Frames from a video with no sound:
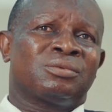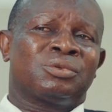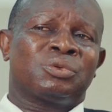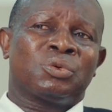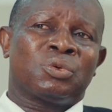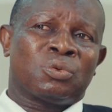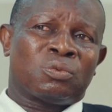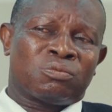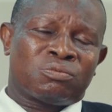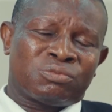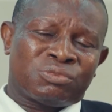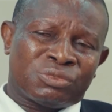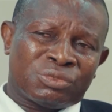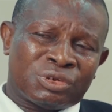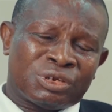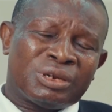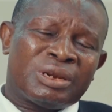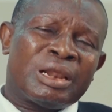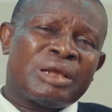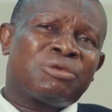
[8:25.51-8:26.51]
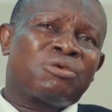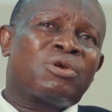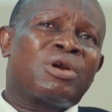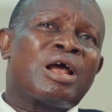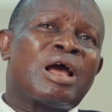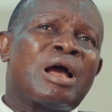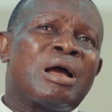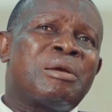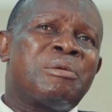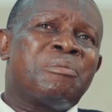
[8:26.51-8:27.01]
So the lecturer
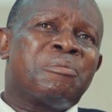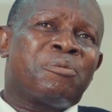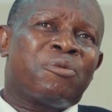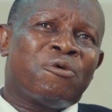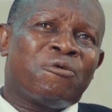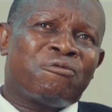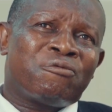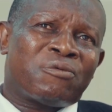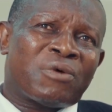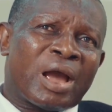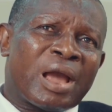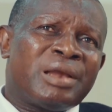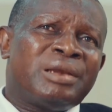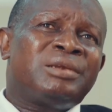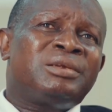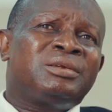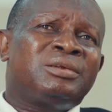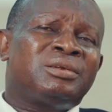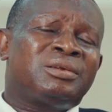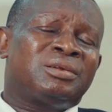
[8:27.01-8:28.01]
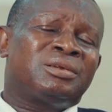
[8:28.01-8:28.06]
are in profile